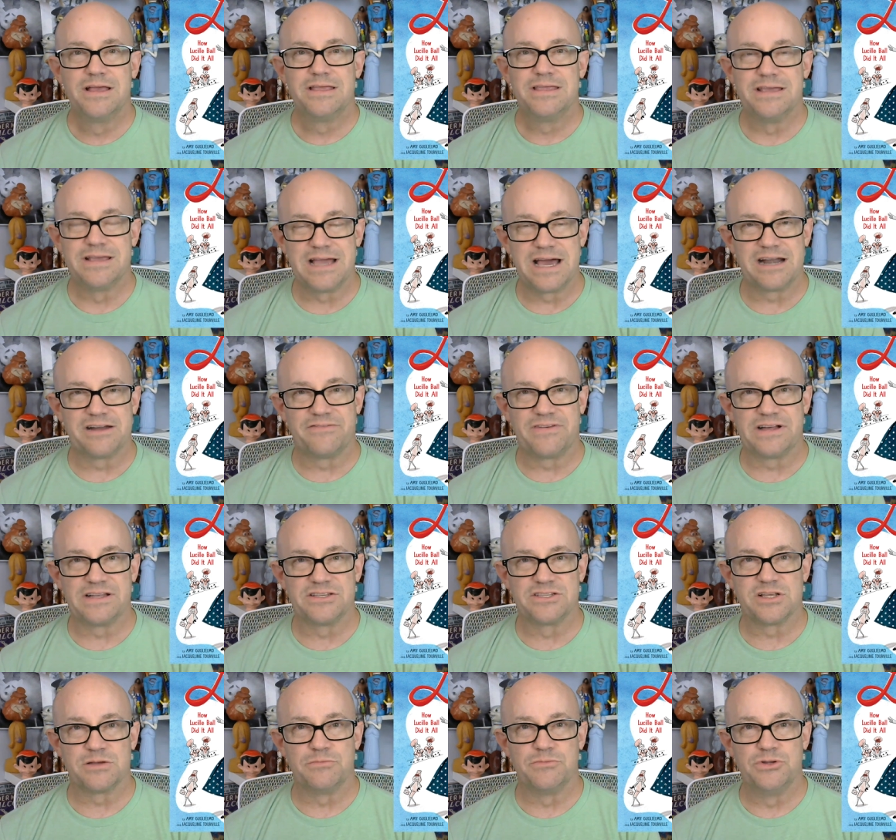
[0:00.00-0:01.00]
You gotta find
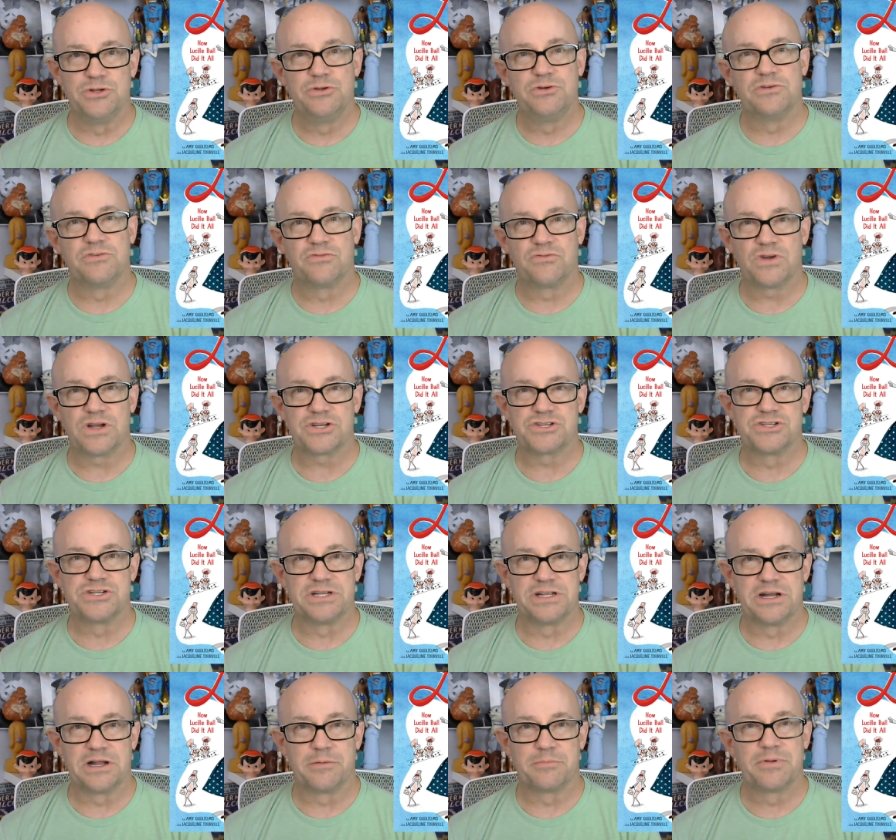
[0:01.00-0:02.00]
something new to freshen
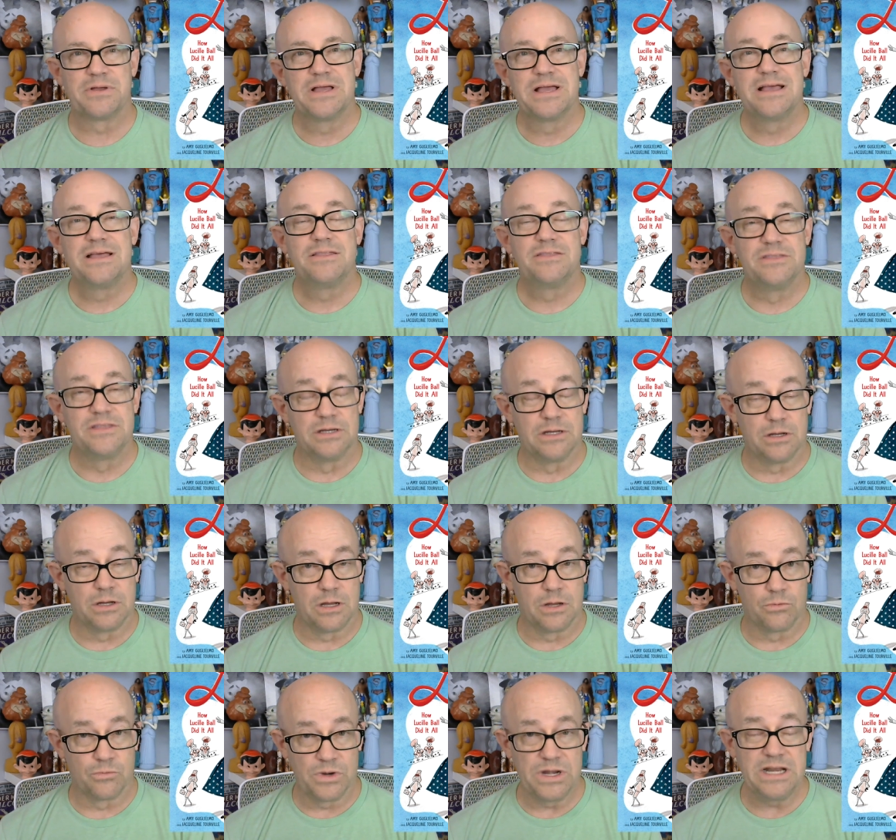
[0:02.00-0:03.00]
it up.
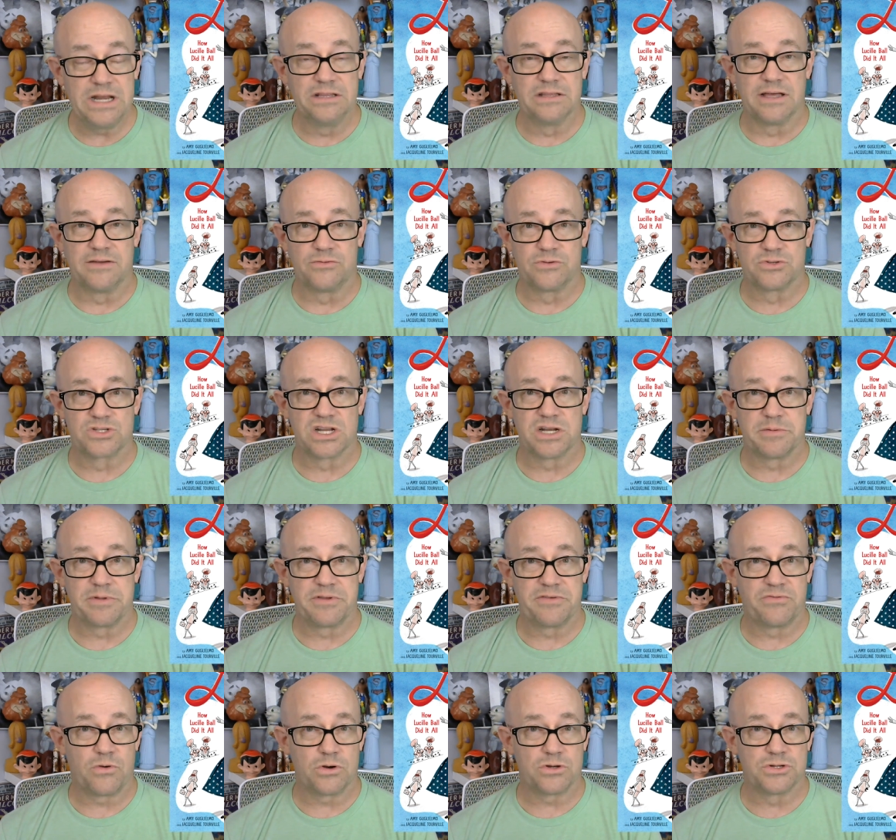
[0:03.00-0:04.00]
The reading level is gonna be
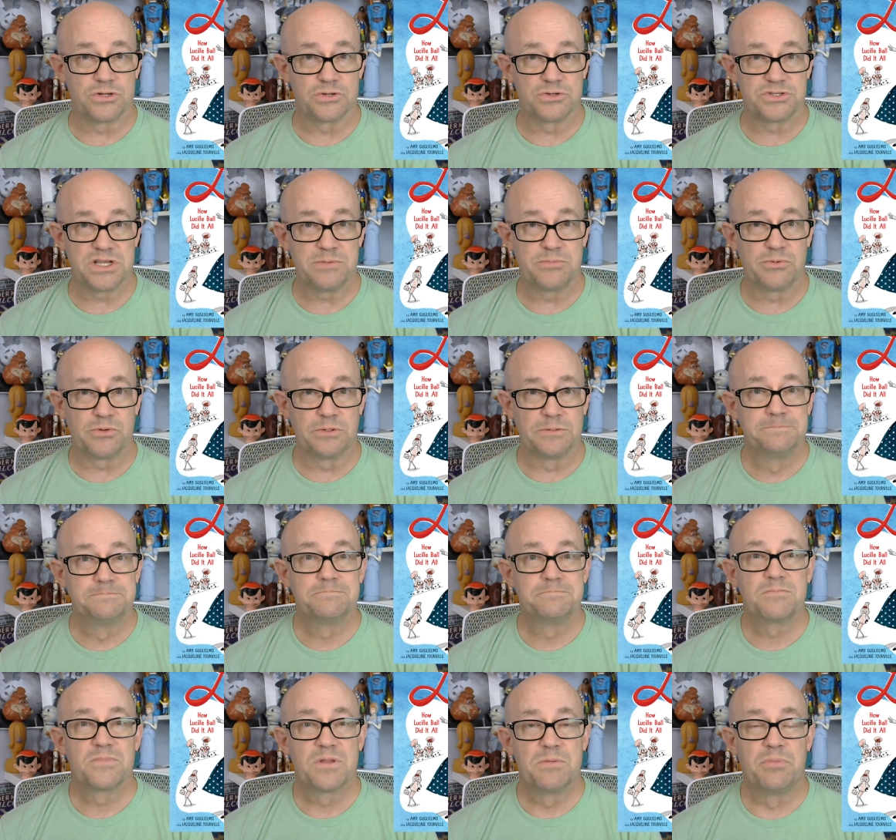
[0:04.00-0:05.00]
far too simple,
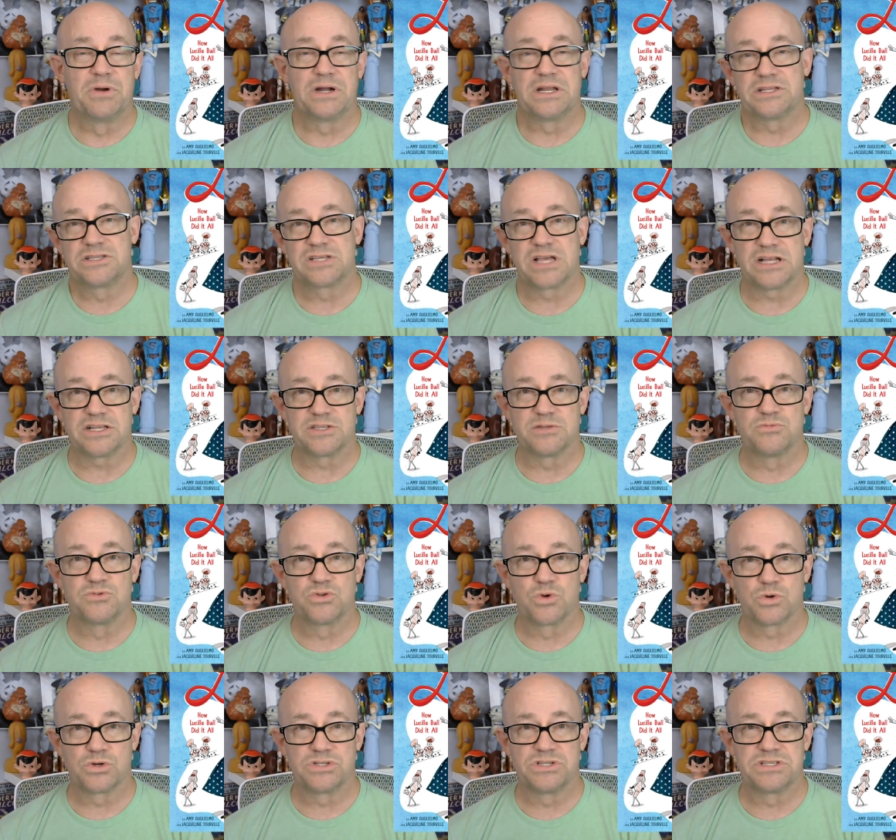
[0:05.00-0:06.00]
but it's got some
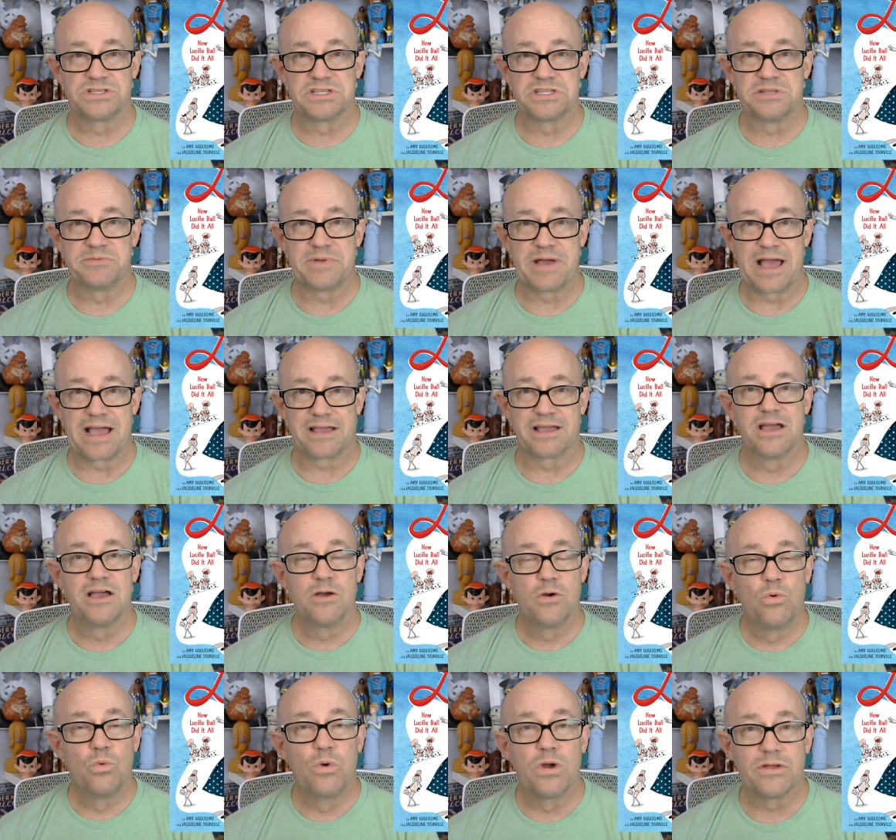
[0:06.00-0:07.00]
sources in the back
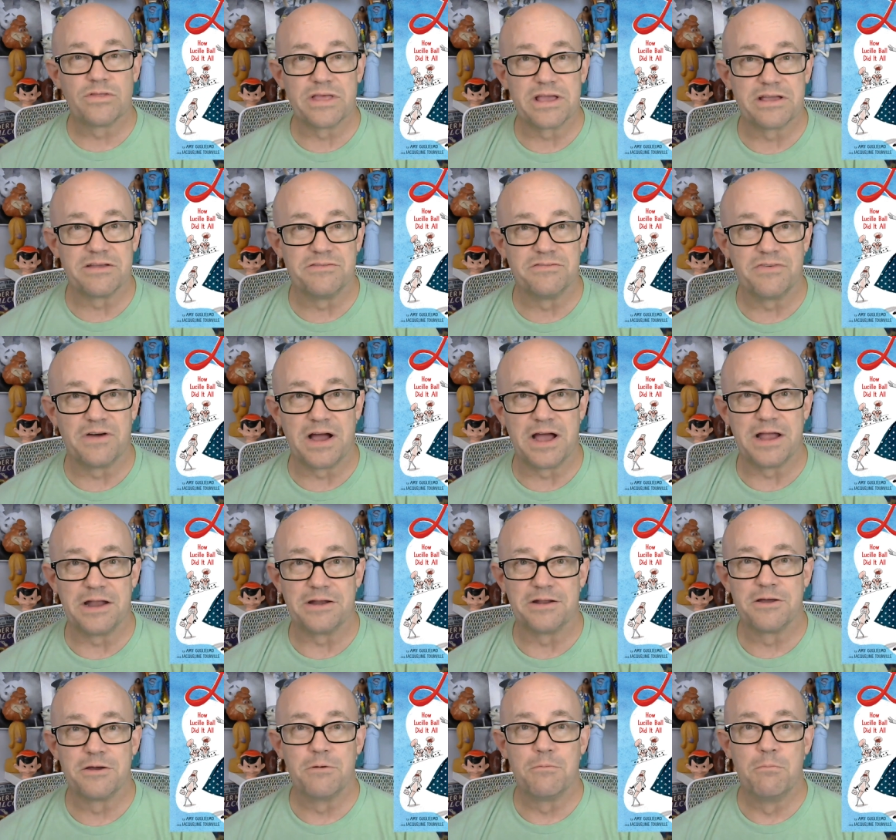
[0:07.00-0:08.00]
where they can
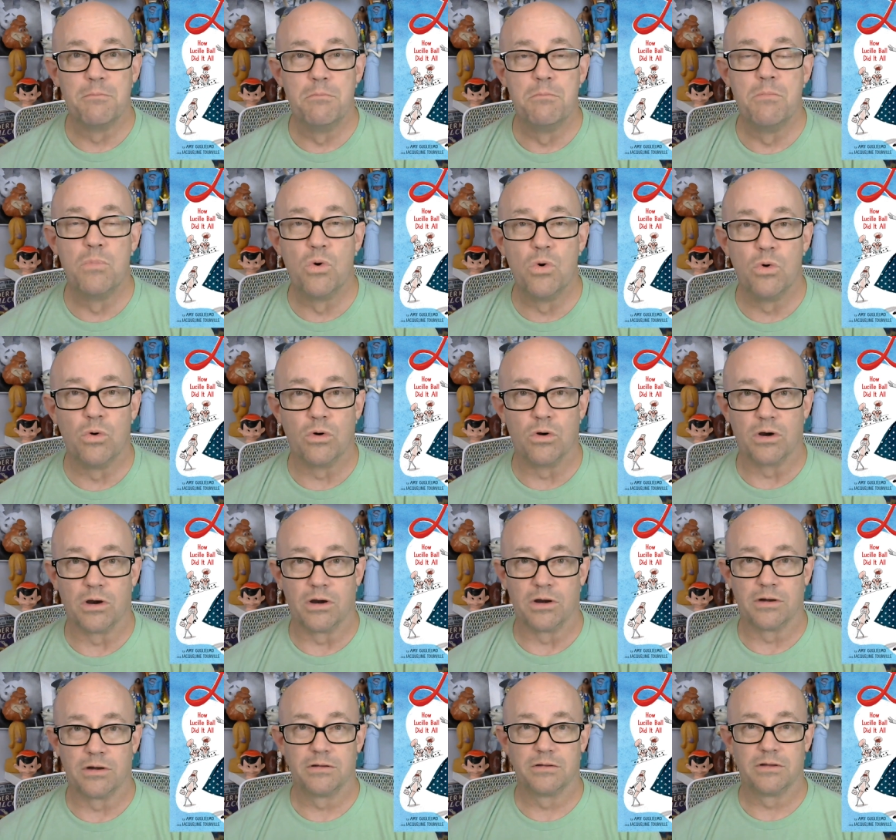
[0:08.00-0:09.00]
find
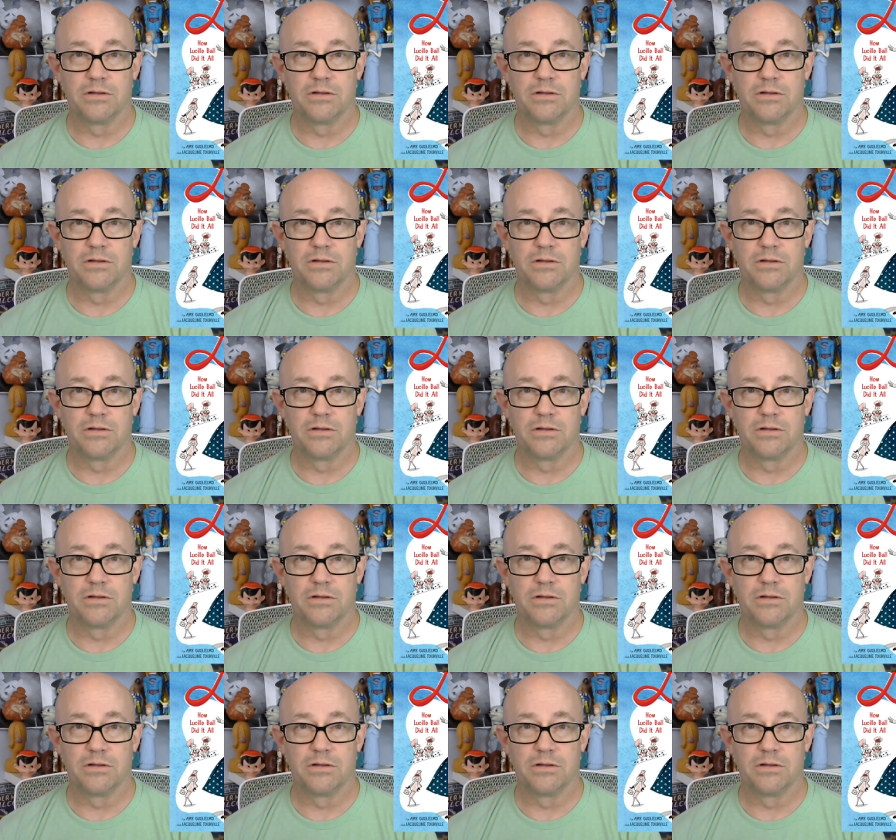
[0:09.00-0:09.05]
more